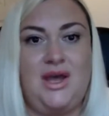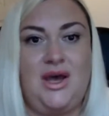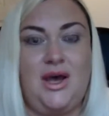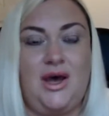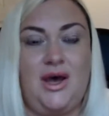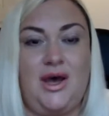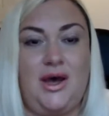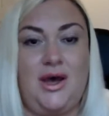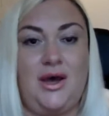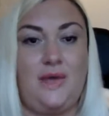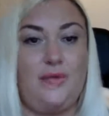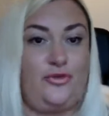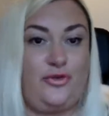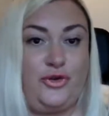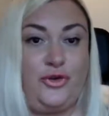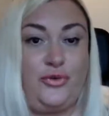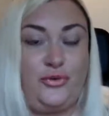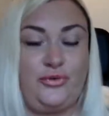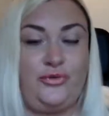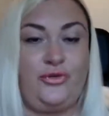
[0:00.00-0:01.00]

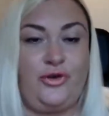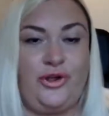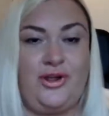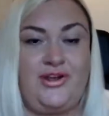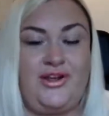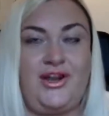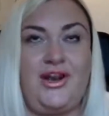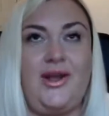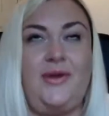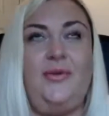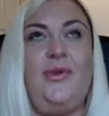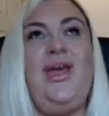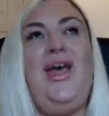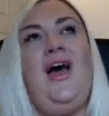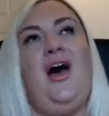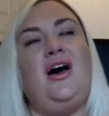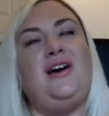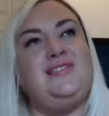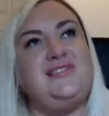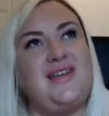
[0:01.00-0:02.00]
For you know,
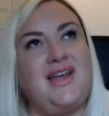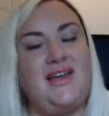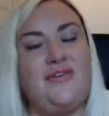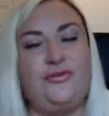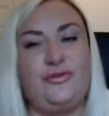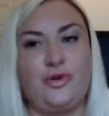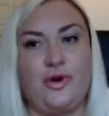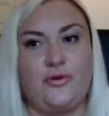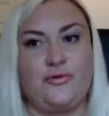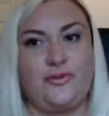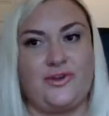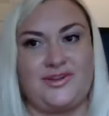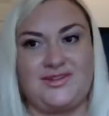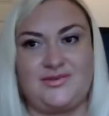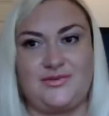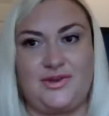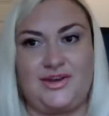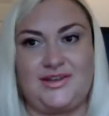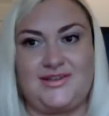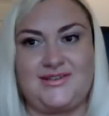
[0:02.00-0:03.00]
I say for obvious
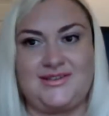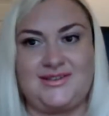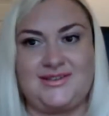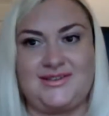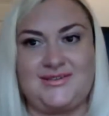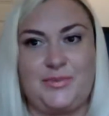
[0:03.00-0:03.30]
reasons,